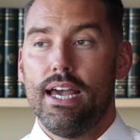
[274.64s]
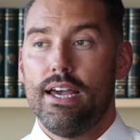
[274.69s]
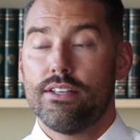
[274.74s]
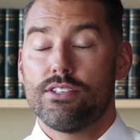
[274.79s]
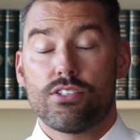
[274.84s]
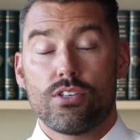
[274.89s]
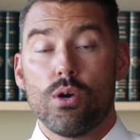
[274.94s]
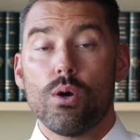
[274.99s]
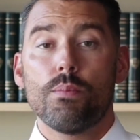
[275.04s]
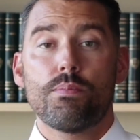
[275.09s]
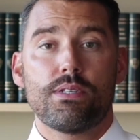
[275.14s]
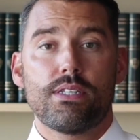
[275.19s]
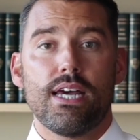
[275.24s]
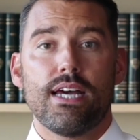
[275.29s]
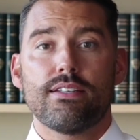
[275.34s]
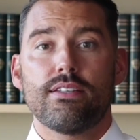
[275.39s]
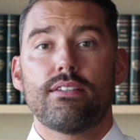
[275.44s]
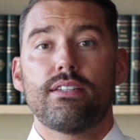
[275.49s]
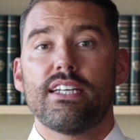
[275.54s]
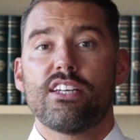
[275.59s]
So
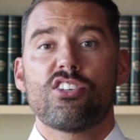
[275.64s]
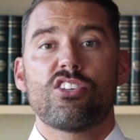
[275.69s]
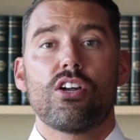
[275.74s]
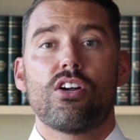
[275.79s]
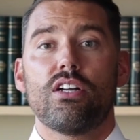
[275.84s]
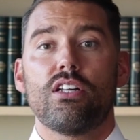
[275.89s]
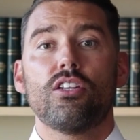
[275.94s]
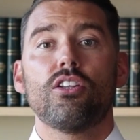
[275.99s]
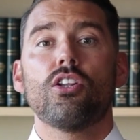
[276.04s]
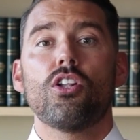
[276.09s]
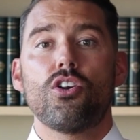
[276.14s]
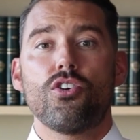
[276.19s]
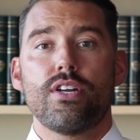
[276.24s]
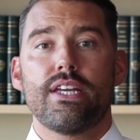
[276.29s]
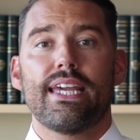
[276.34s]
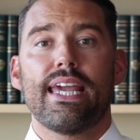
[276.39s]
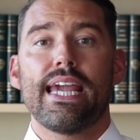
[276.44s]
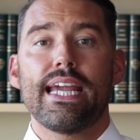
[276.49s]
obsessed that they started learning